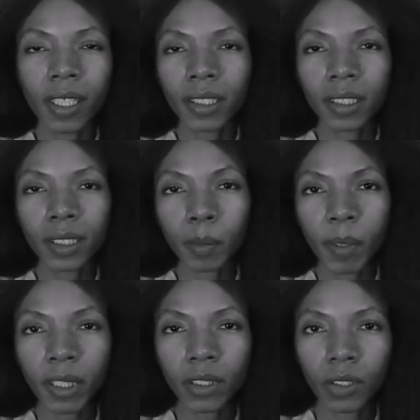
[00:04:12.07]

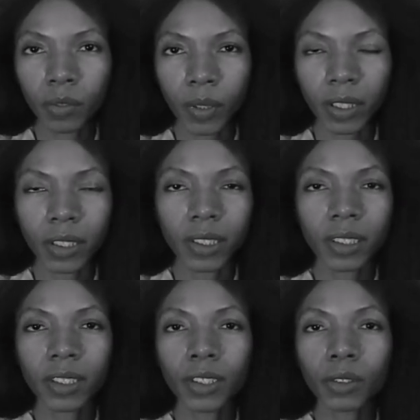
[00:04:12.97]
suspense thrillers,
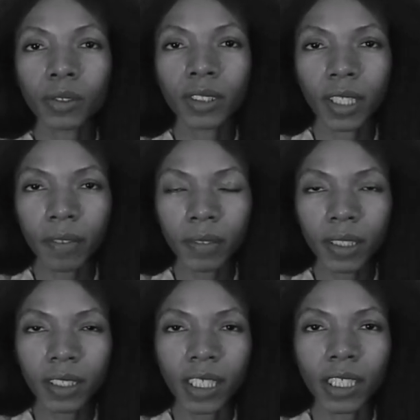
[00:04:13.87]
then you'll
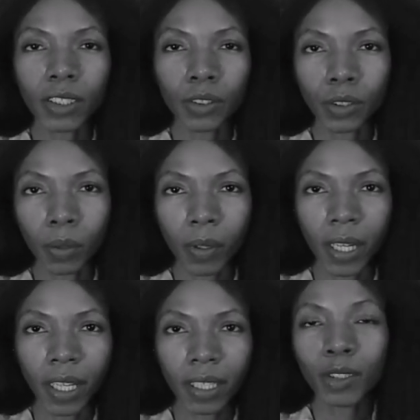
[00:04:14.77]
definitely
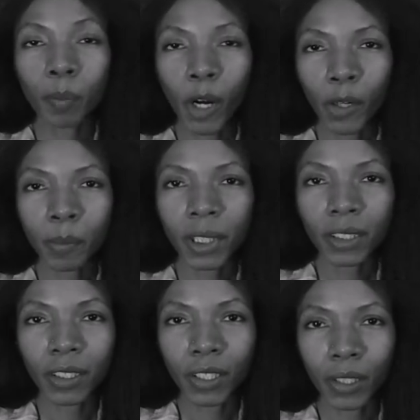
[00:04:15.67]
enjoy
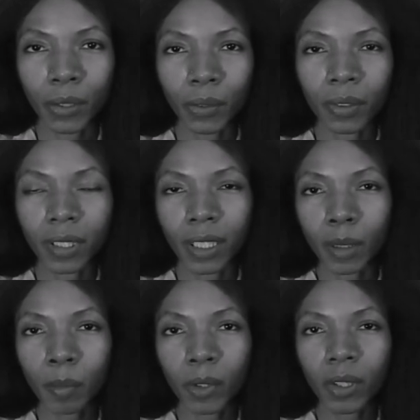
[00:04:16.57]
Department Q, The
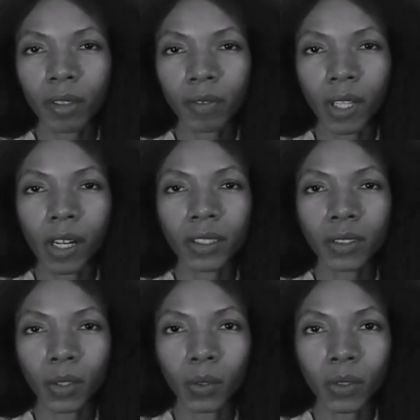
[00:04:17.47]
Keeper of Lost
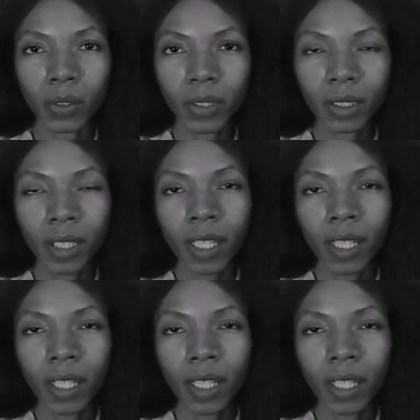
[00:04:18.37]
Souls.